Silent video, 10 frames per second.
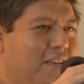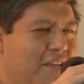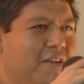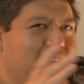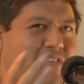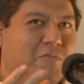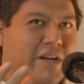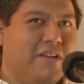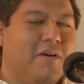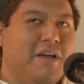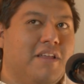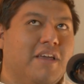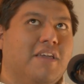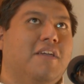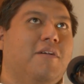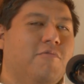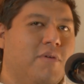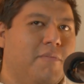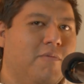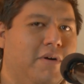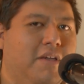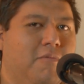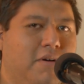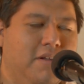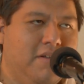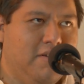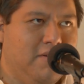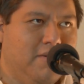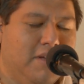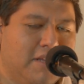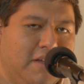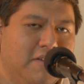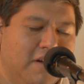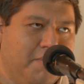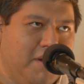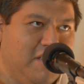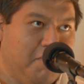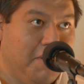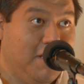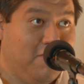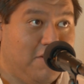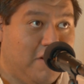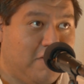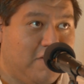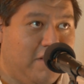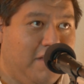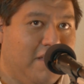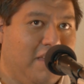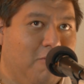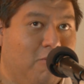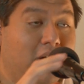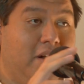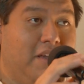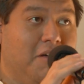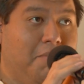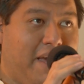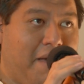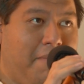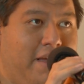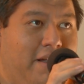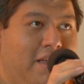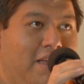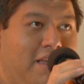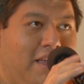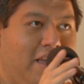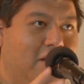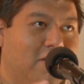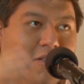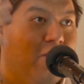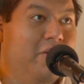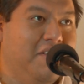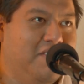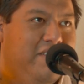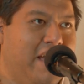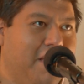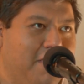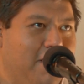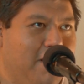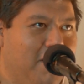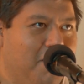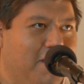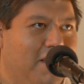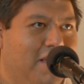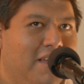It's this weird code. And then like you remember what he wanted to do? Like he talked about his plans for Justice League, that he wanted to kill Batman in a glorious death. You know what I mean?